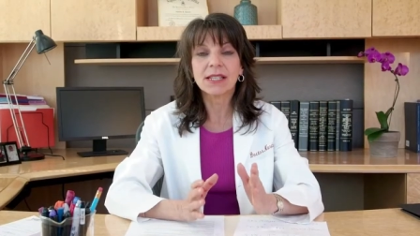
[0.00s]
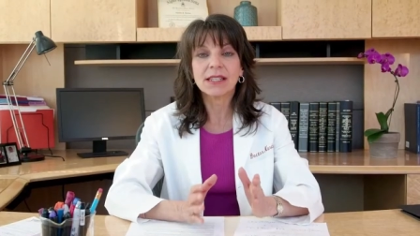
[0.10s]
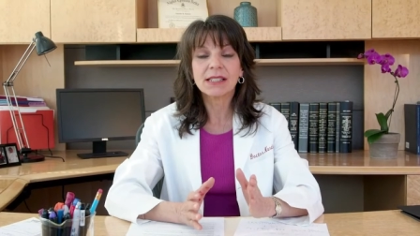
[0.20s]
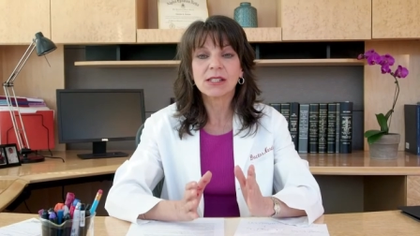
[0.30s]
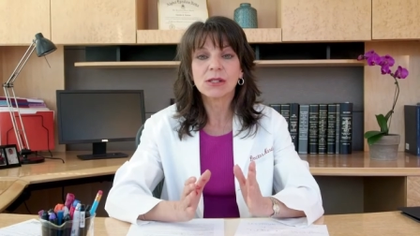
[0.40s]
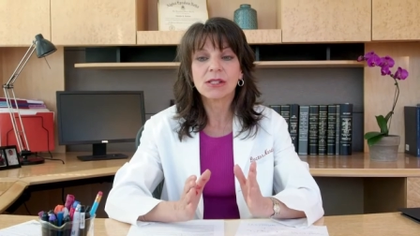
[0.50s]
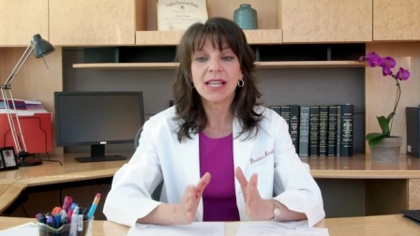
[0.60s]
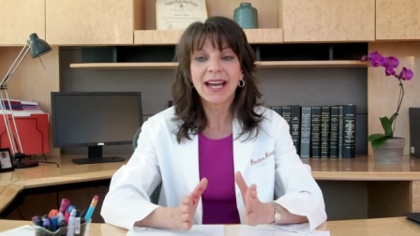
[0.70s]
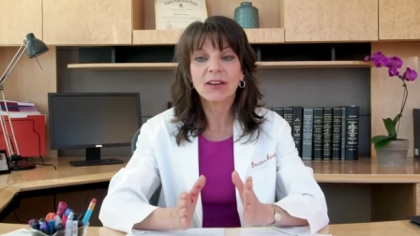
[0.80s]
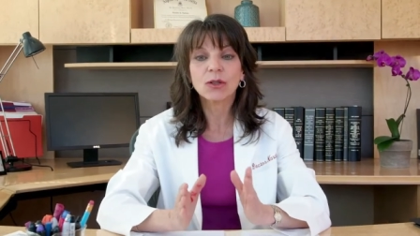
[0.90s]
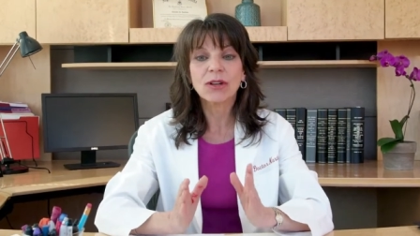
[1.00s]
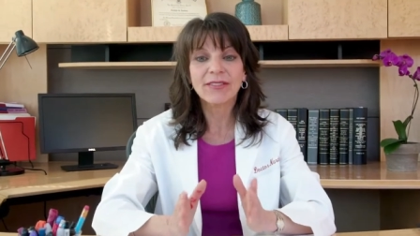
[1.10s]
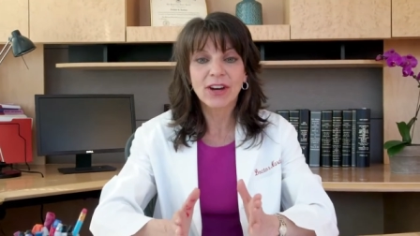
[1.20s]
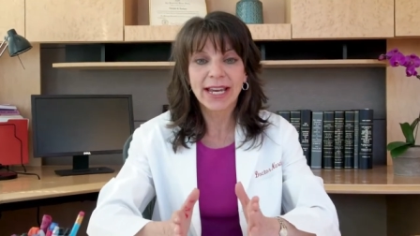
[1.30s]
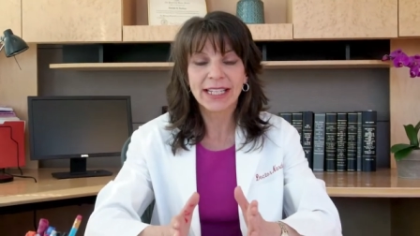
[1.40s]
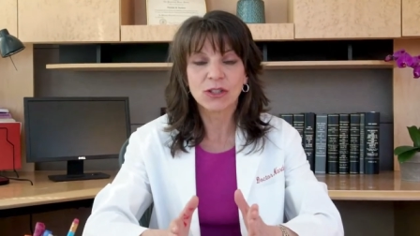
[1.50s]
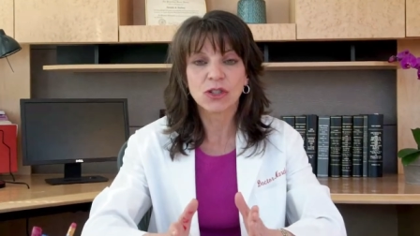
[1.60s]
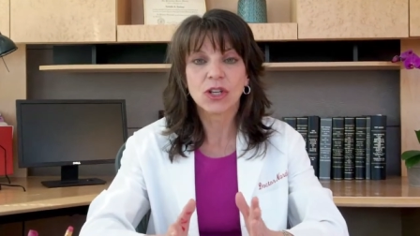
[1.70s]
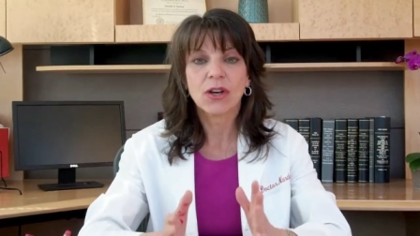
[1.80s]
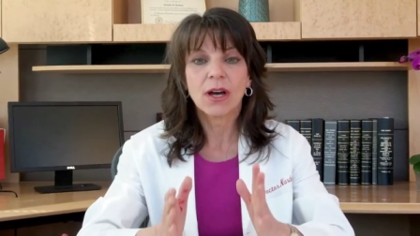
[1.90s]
this narrow range,